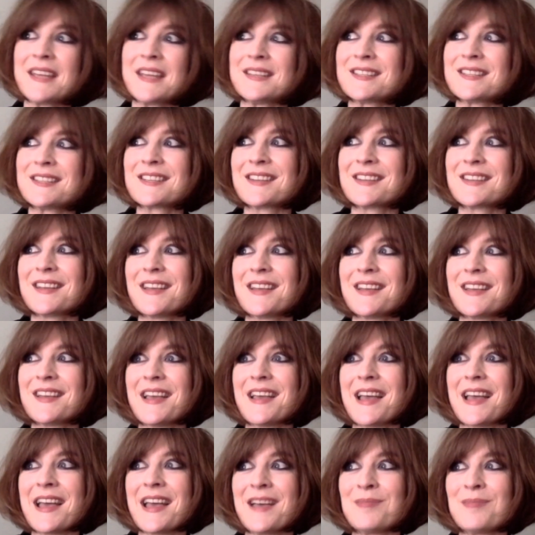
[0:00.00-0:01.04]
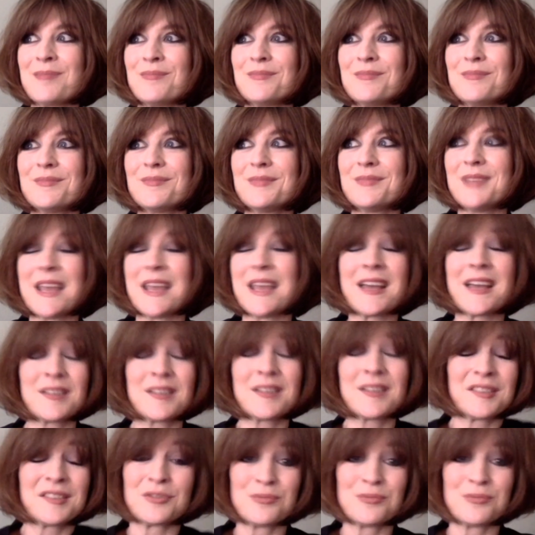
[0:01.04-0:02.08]
and yeah,
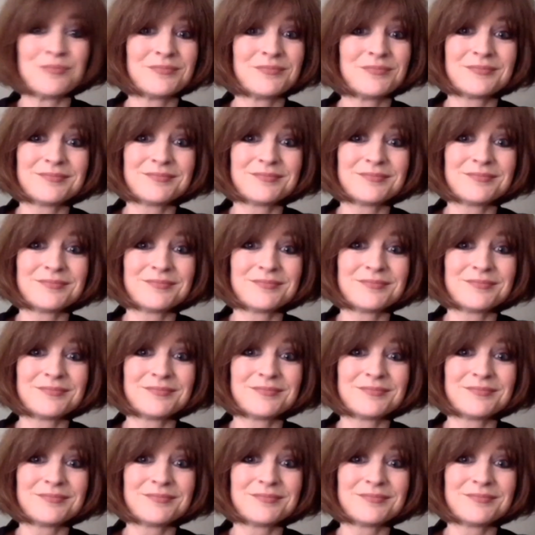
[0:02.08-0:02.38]
so